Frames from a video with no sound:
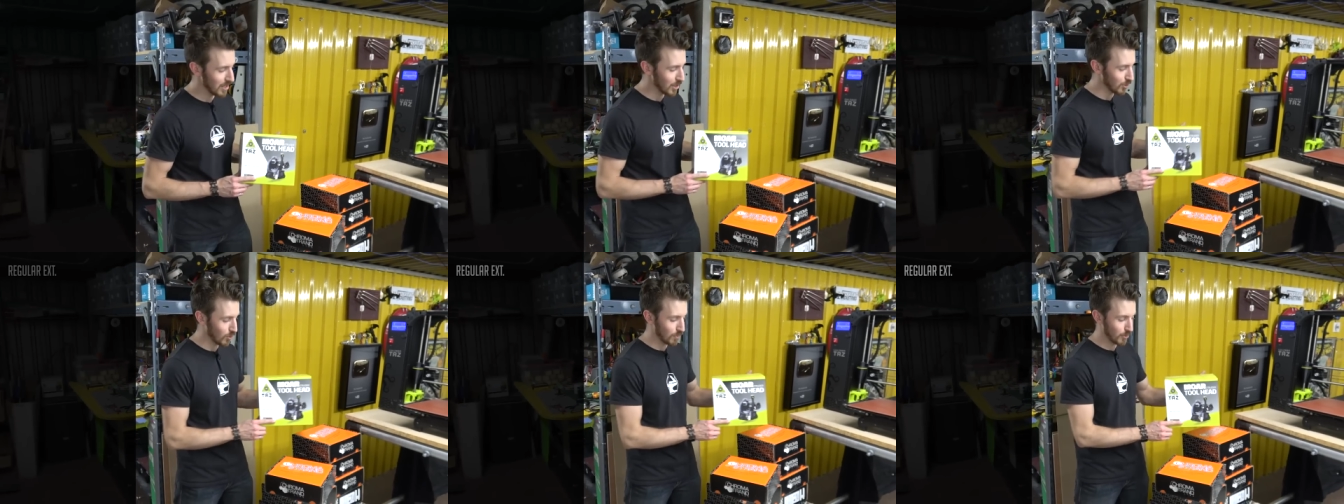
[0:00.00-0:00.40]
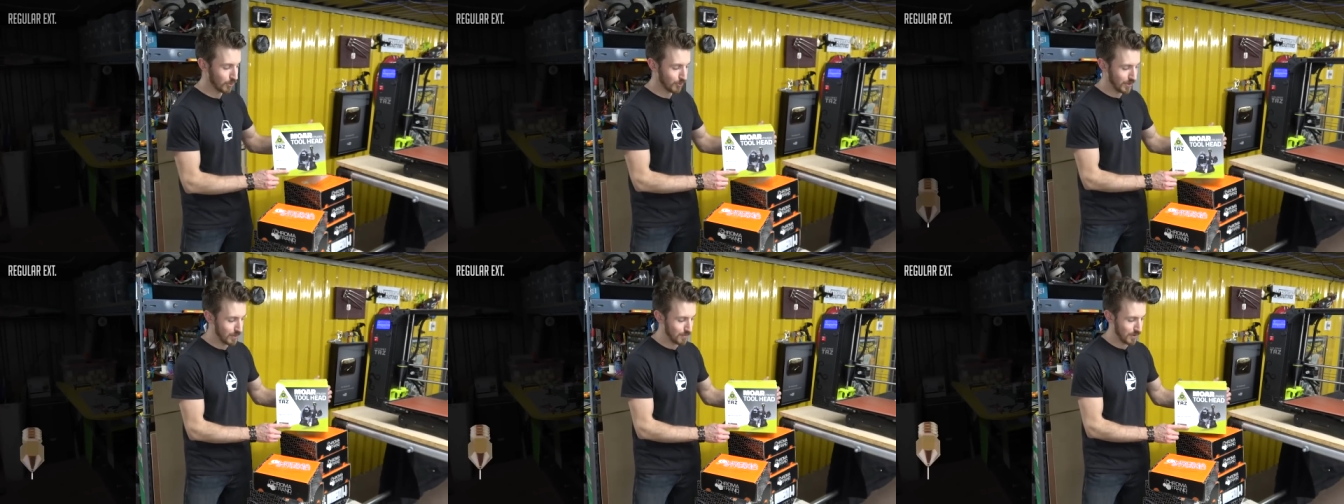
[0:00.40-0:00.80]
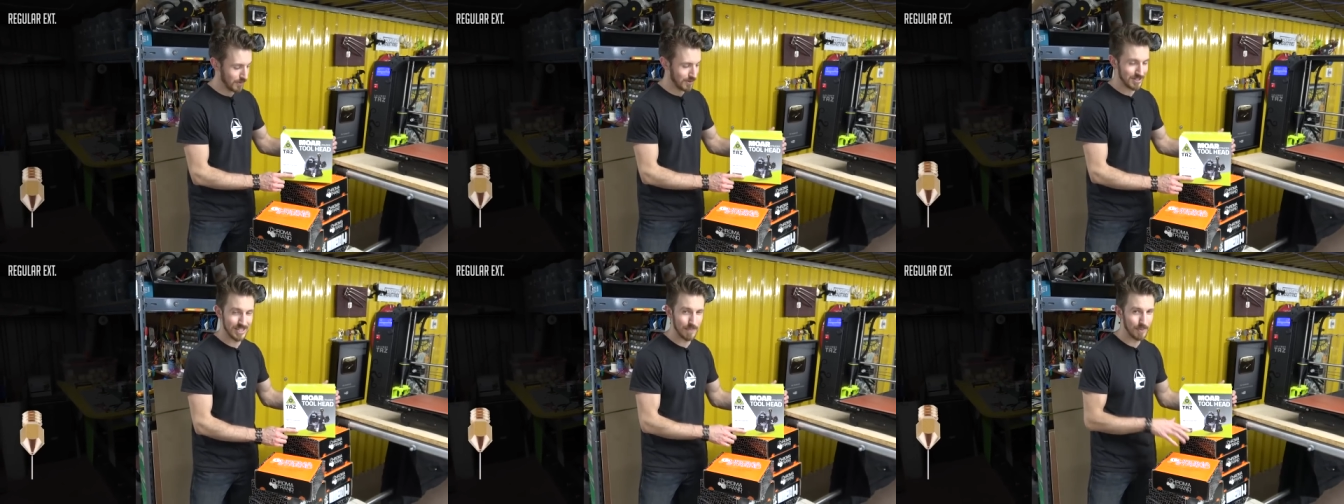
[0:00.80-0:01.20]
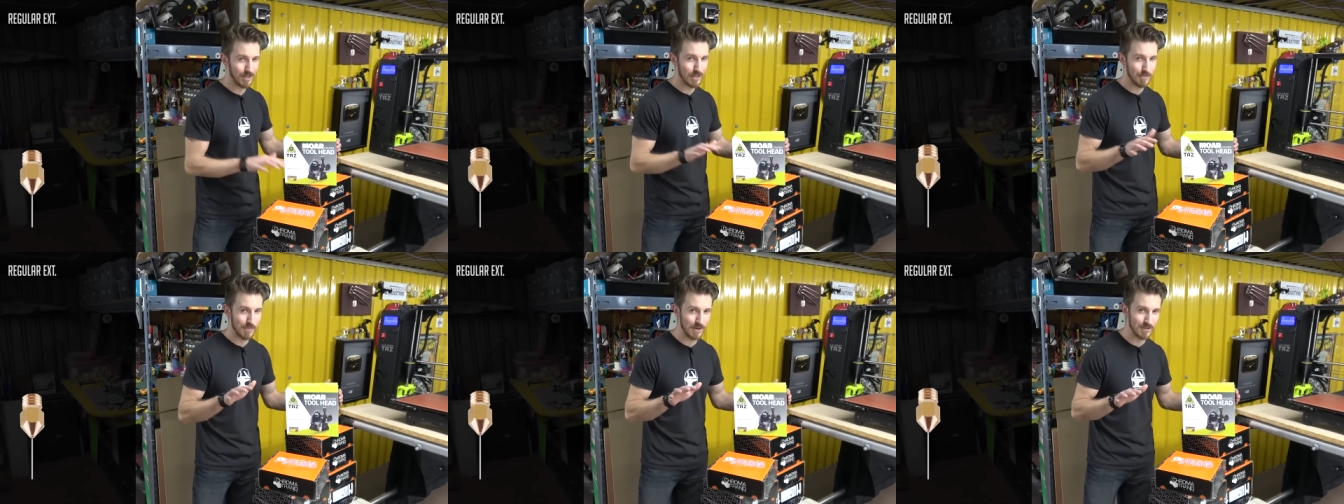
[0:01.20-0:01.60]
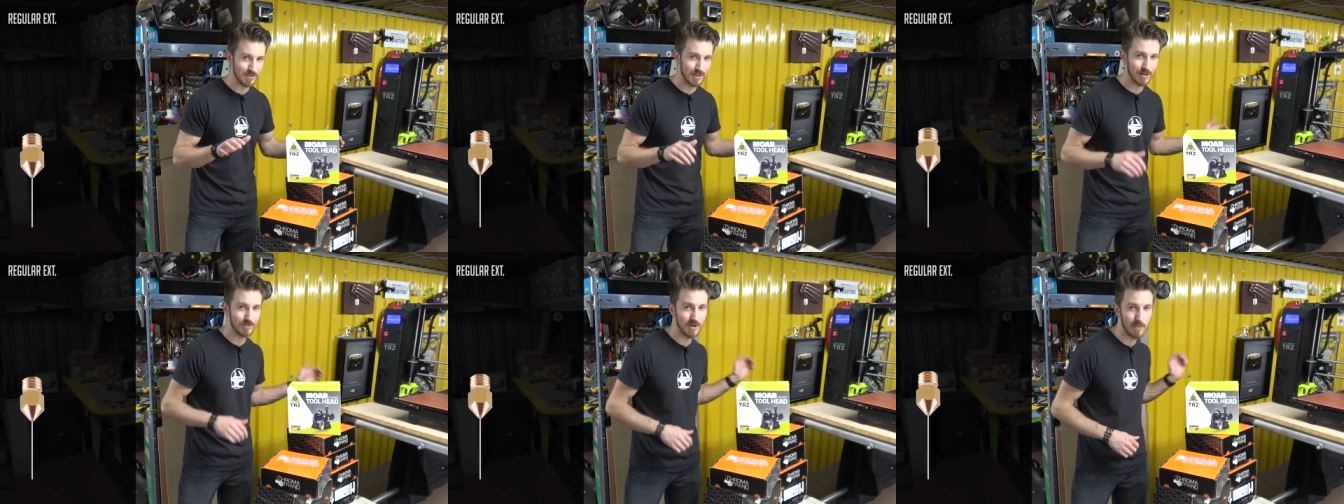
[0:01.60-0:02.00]
A normal 3D printer typically prints
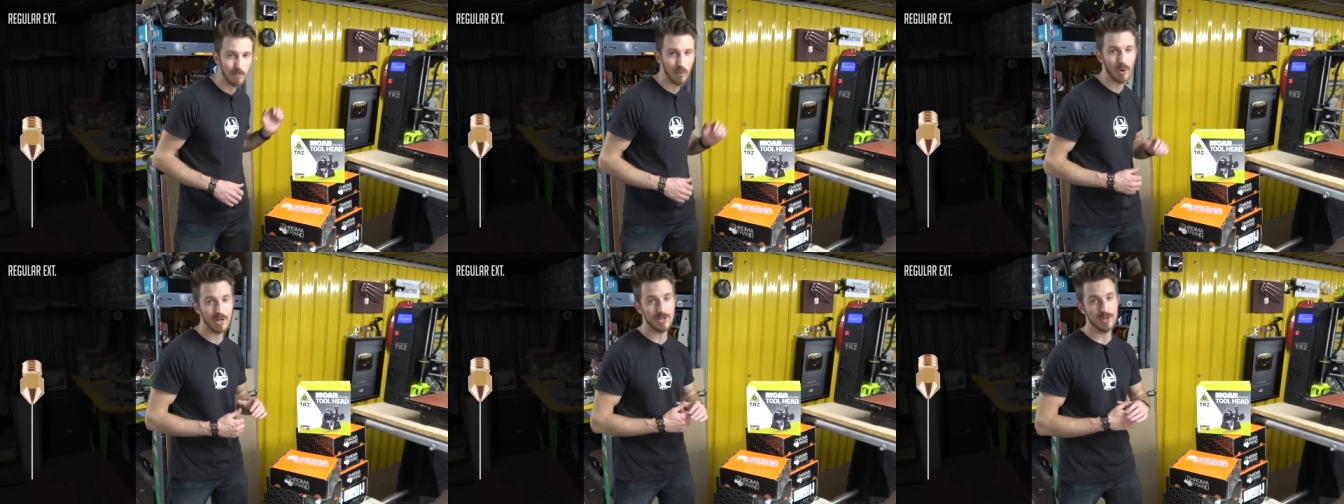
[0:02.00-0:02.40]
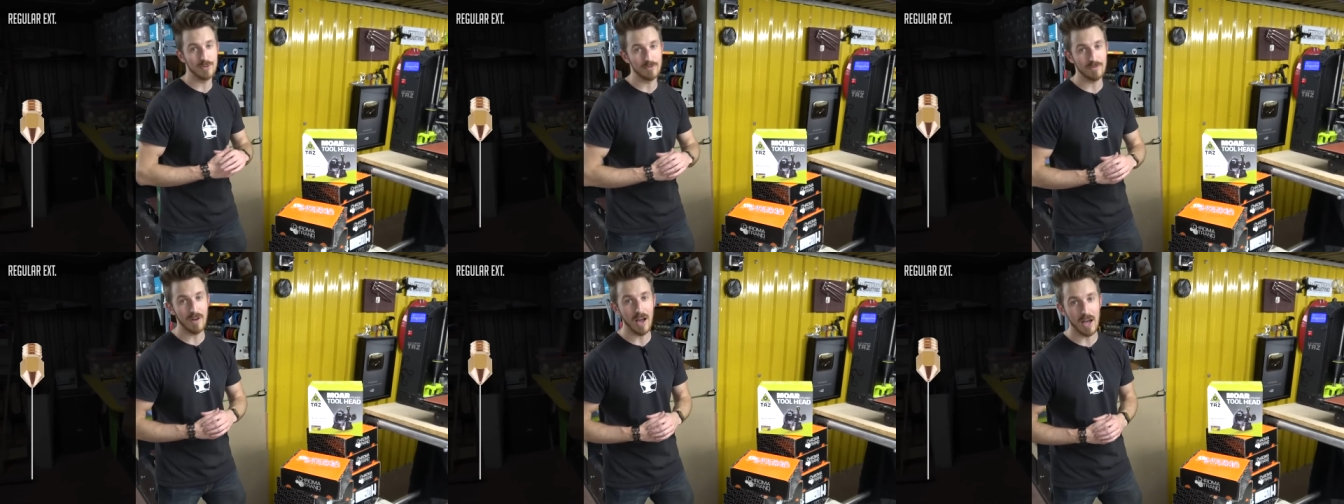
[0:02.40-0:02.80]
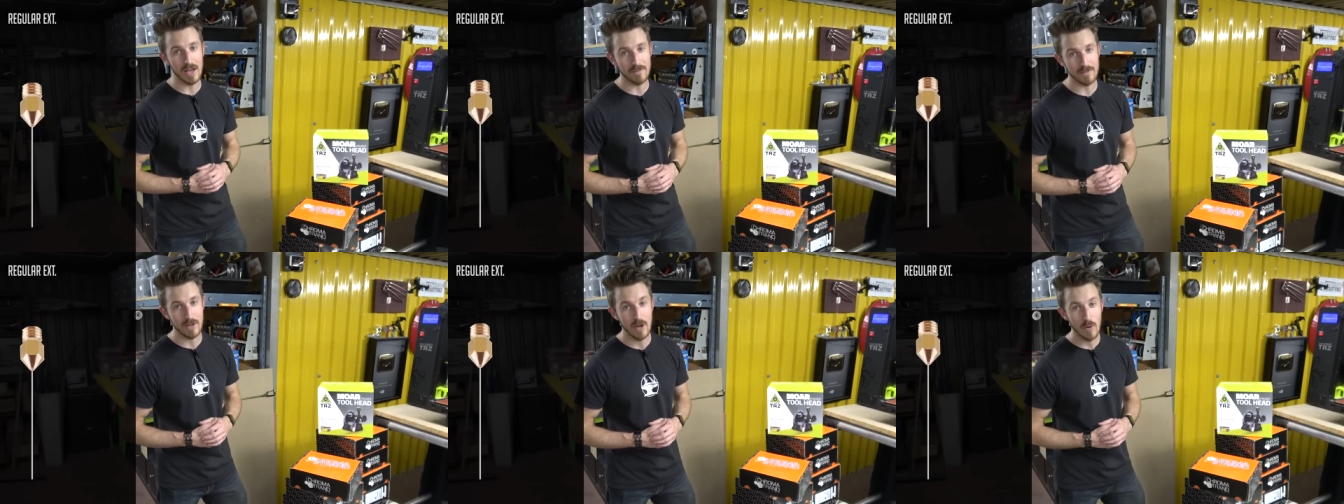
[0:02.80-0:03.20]
at around 0.25,